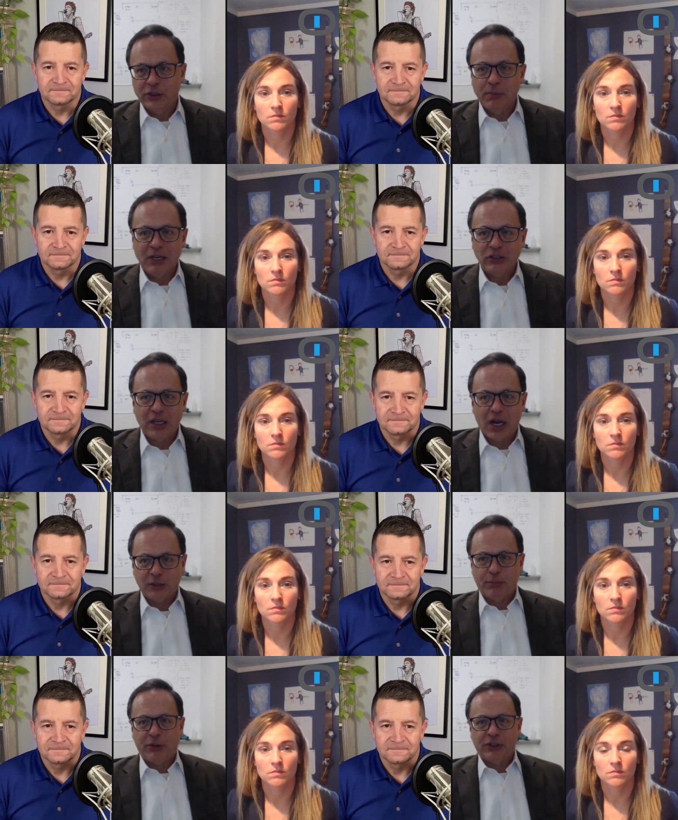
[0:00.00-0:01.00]
Speaker 1: especially
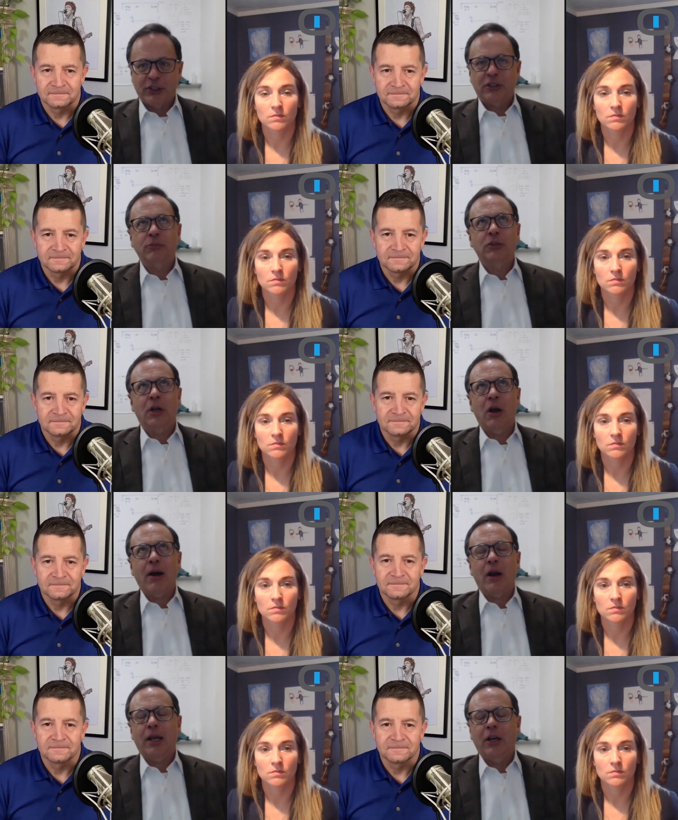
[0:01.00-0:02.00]
hospital systems, know
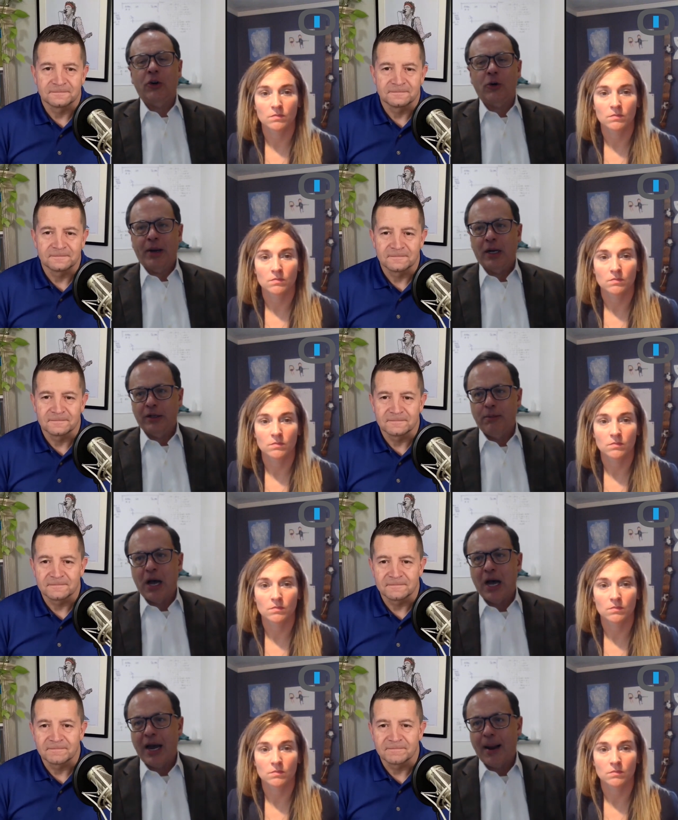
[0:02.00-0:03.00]
how to incrementally
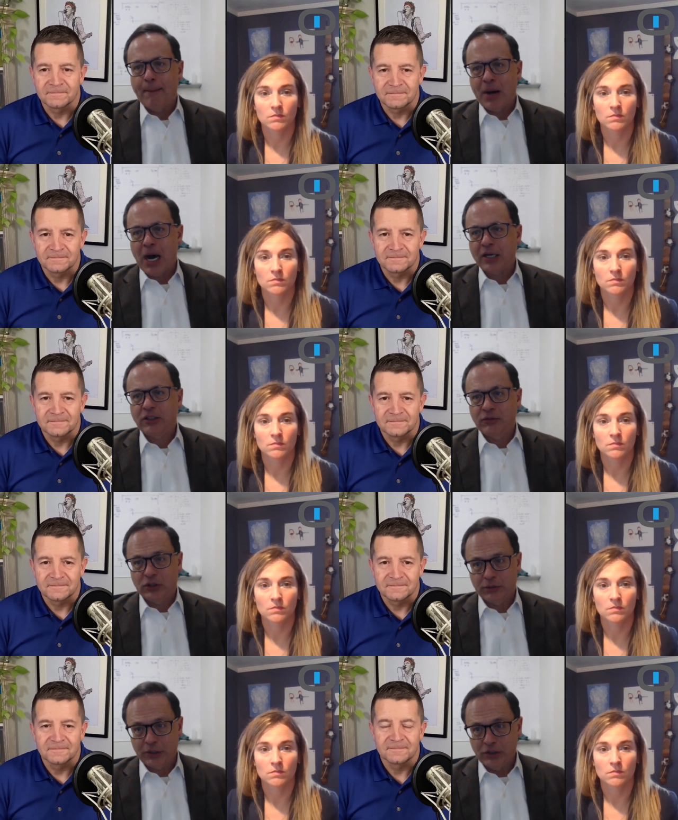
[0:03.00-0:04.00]
buy a box of
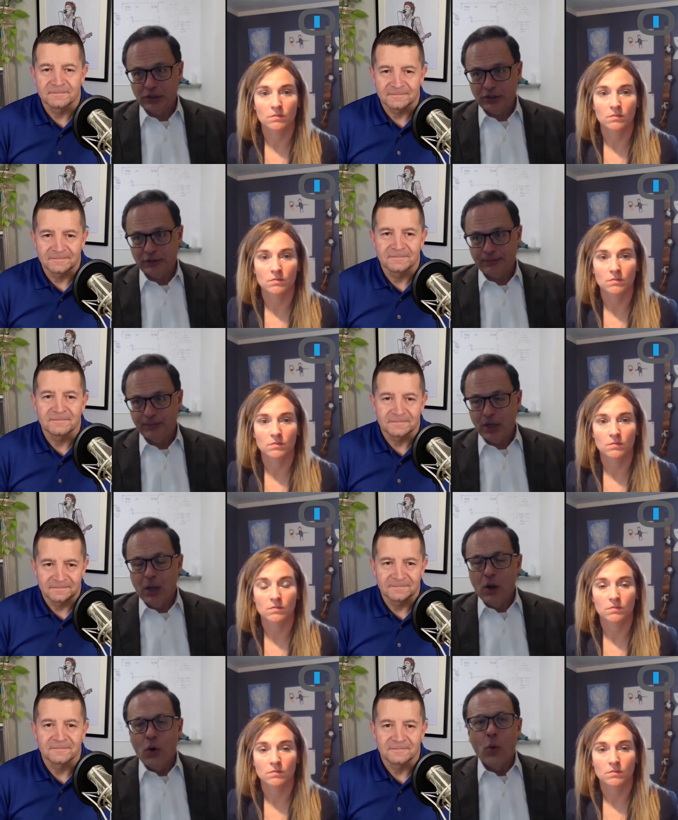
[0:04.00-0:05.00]
syringes
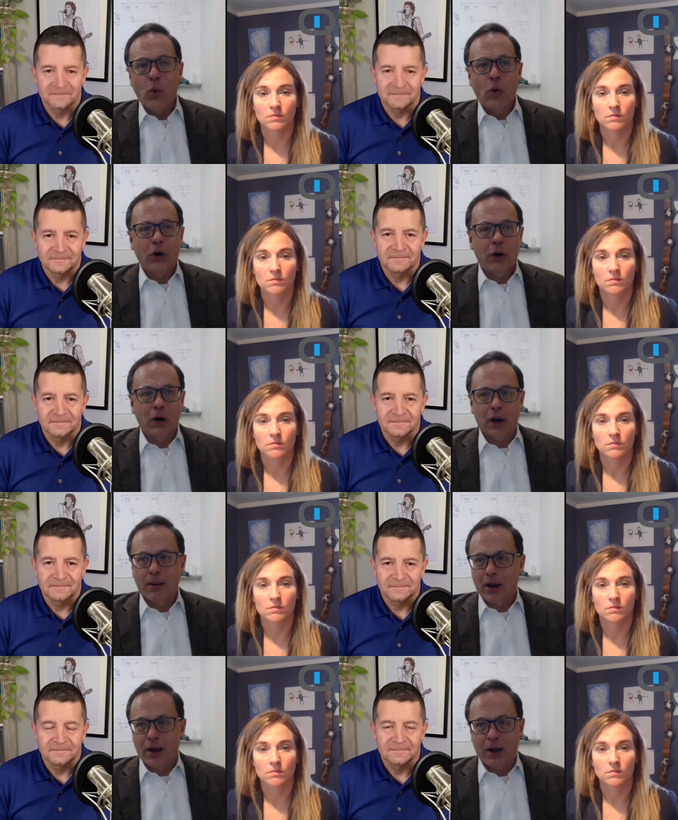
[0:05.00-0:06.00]
or
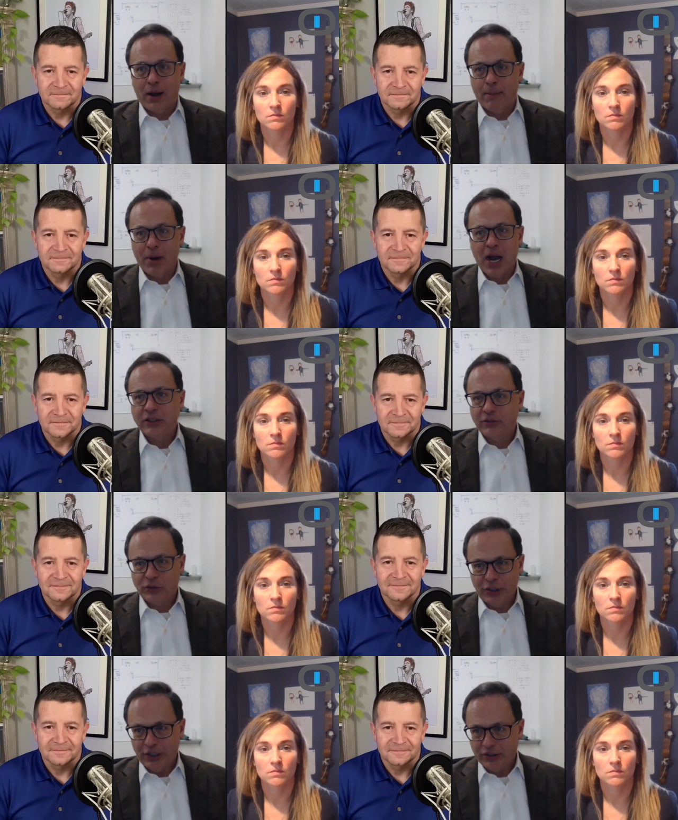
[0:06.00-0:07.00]
a, a, a box of
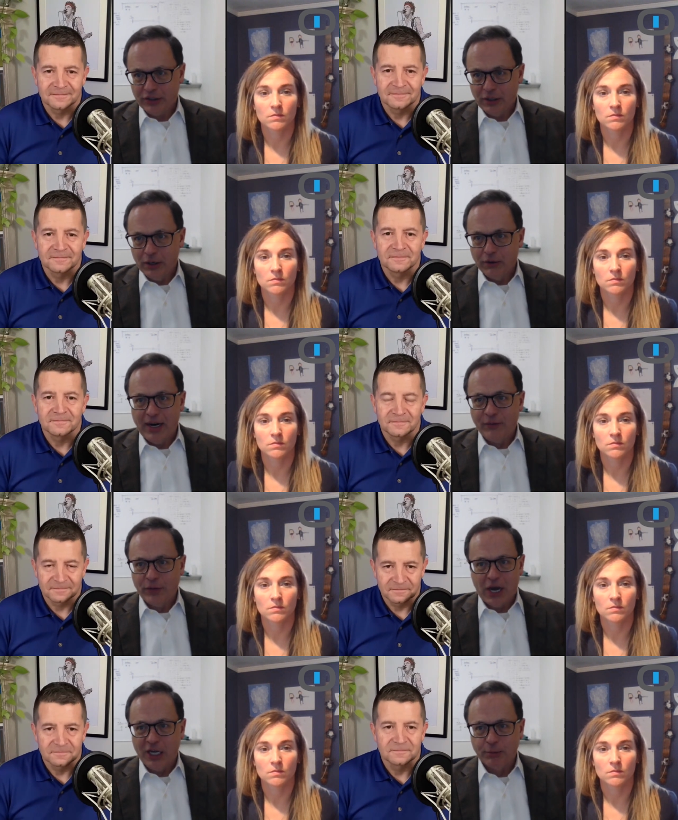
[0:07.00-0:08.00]
sheets, right, for
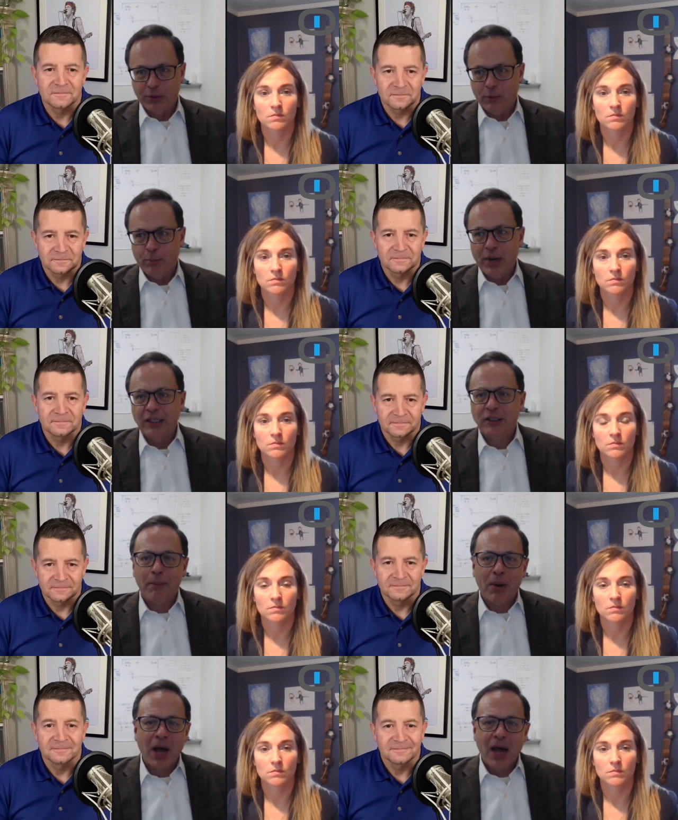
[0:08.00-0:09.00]
the hospital. But to
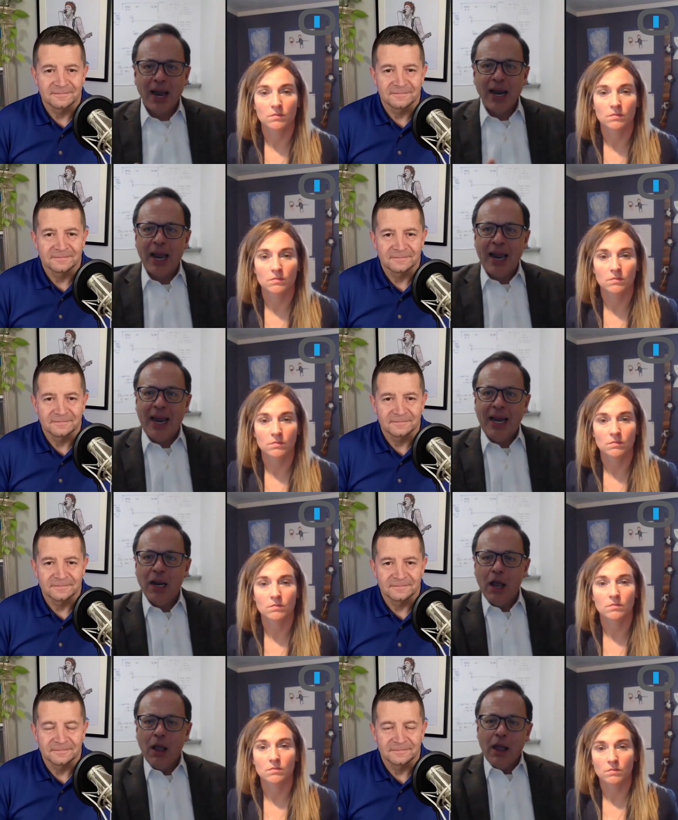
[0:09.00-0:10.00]
buy a
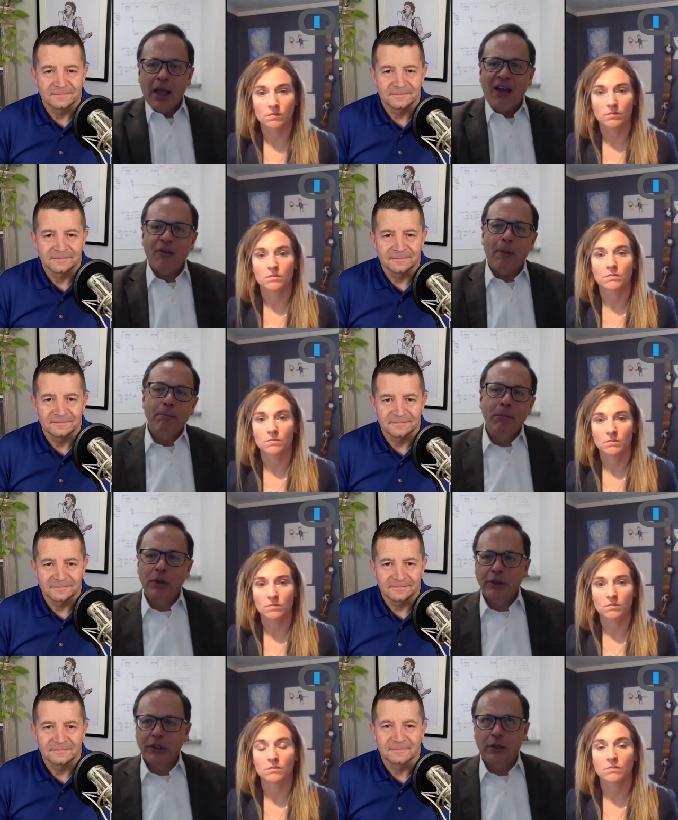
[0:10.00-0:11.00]
half a
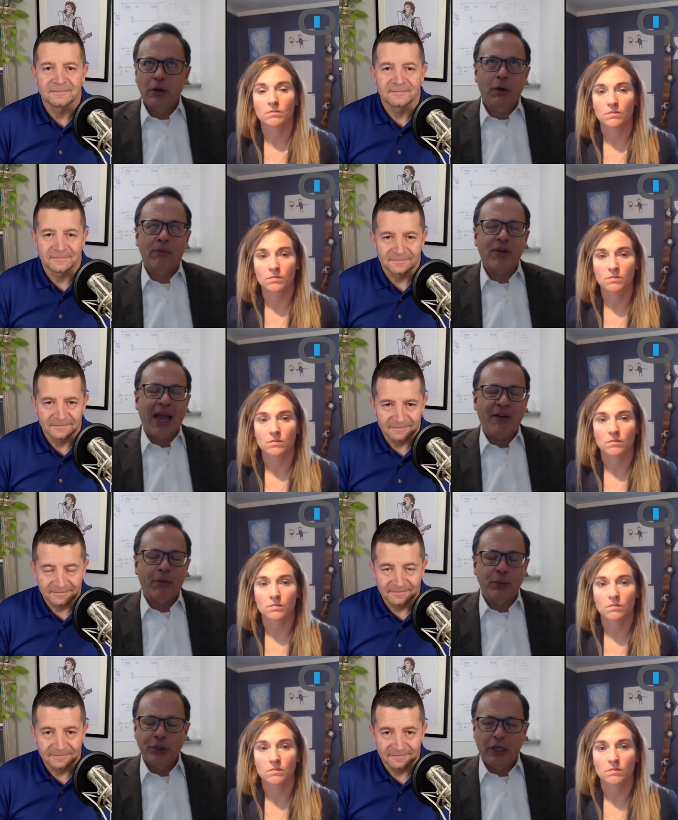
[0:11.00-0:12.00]
million or half a
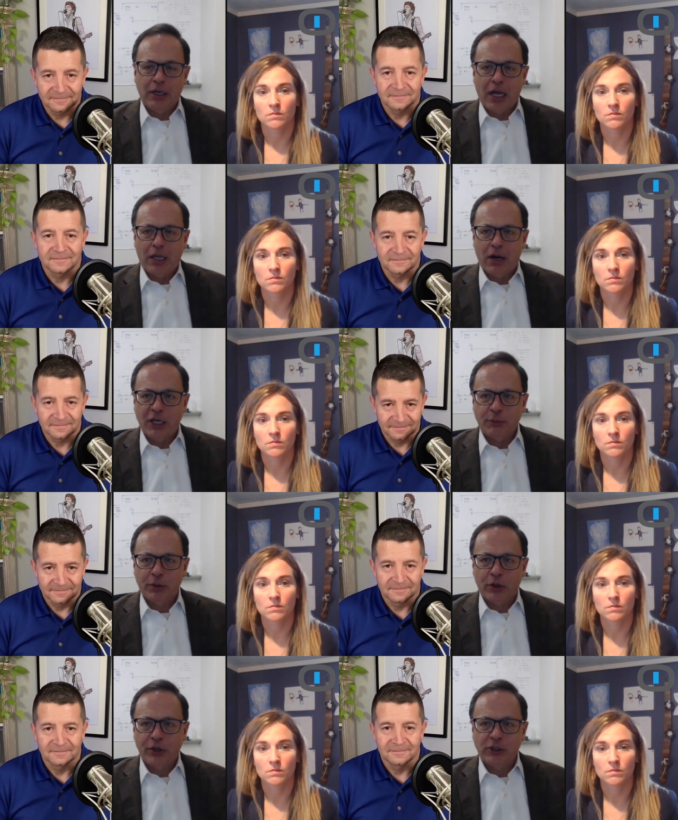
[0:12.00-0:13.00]
billion dollar
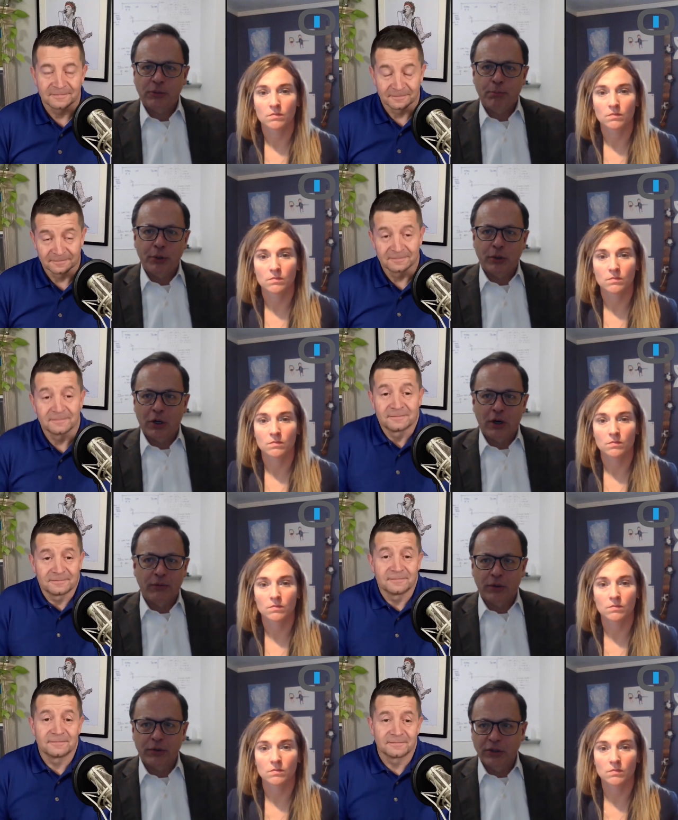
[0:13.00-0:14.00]
hospital that's built
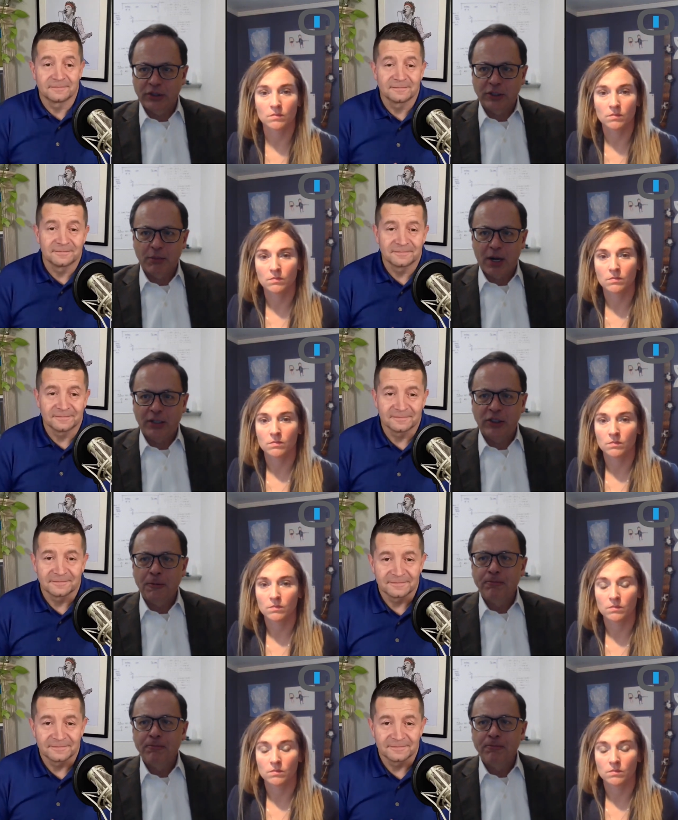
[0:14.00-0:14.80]
over thirty-six months